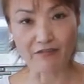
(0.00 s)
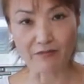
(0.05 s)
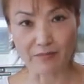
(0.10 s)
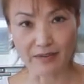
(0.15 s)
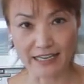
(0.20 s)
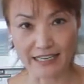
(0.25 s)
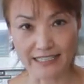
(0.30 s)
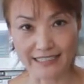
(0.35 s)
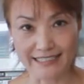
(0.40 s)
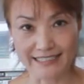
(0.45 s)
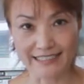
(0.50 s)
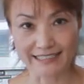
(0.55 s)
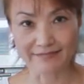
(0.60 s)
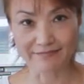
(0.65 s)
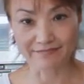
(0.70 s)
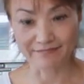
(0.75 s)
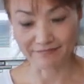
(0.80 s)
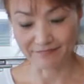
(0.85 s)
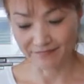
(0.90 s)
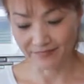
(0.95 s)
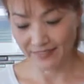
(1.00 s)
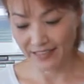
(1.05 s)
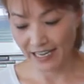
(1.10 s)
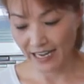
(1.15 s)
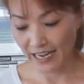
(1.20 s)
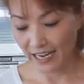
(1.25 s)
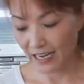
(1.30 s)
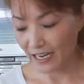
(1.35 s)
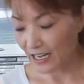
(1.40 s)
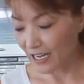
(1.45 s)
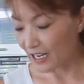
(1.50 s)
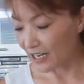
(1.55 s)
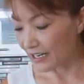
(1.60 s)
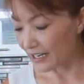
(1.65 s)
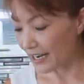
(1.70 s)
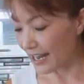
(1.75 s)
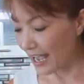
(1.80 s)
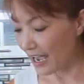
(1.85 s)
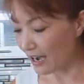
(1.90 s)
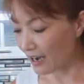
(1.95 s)
minutes. Okay,
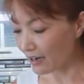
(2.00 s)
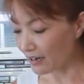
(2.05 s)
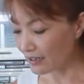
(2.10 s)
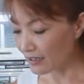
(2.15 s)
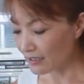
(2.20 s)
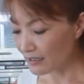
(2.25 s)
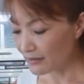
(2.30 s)
now